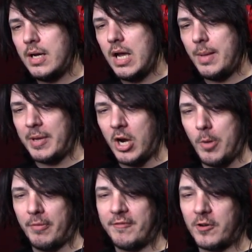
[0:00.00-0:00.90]
I'll be
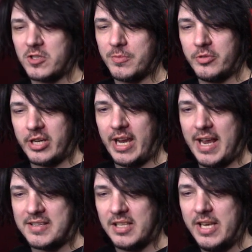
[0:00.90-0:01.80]
hoping for some Rick
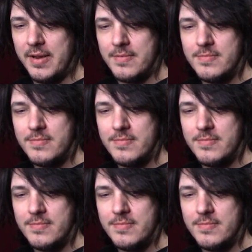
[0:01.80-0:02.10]
Astley.